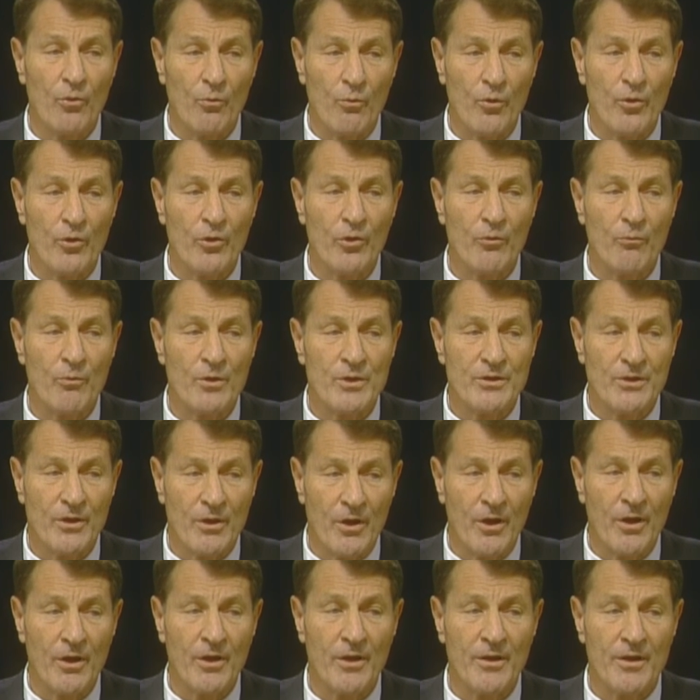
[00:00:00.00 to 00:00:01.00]
work which
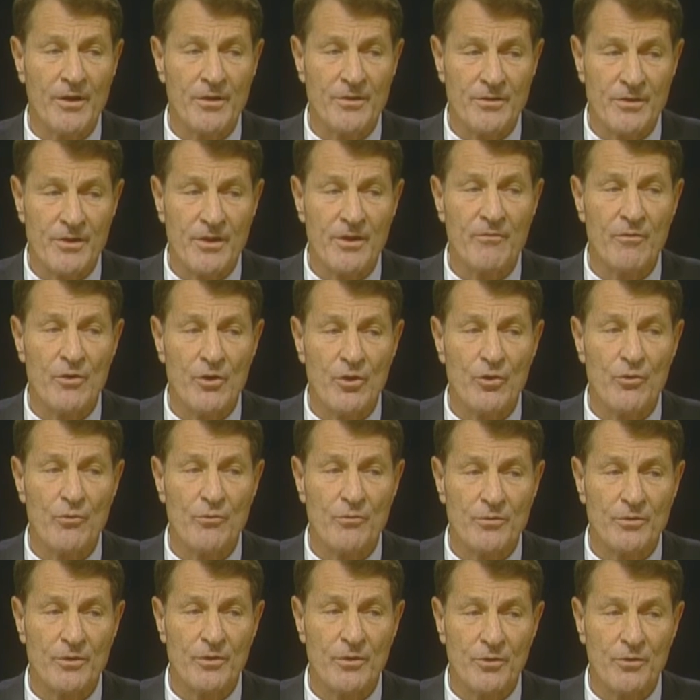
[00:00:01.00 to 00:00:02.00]
God has given you
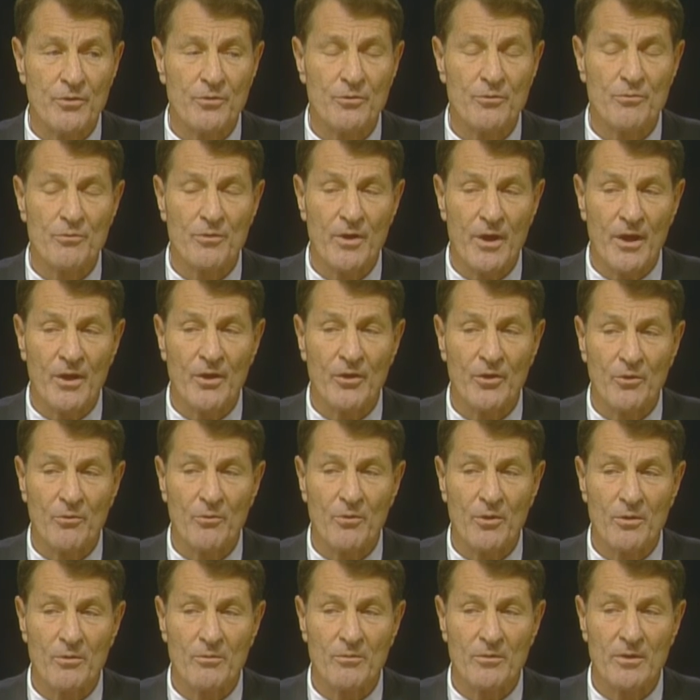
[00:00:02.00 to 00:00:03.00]
to do, end
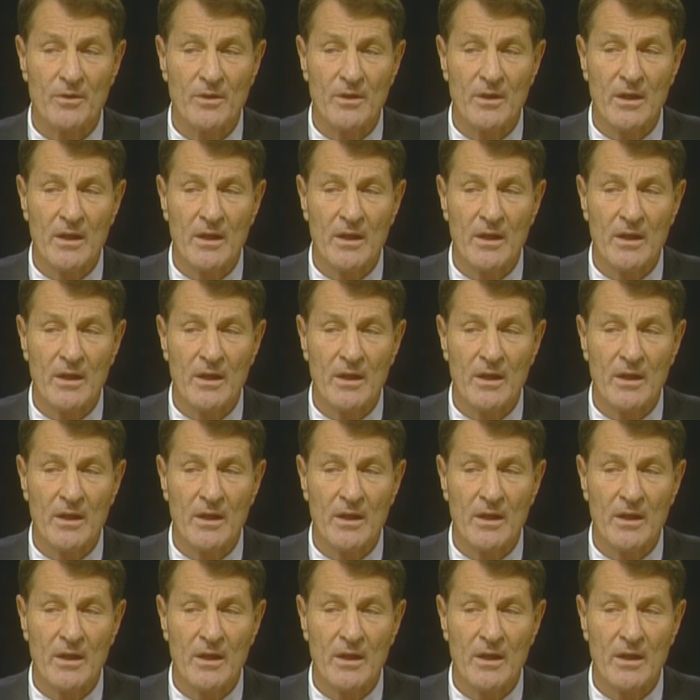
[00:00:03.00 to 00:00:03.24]
quote,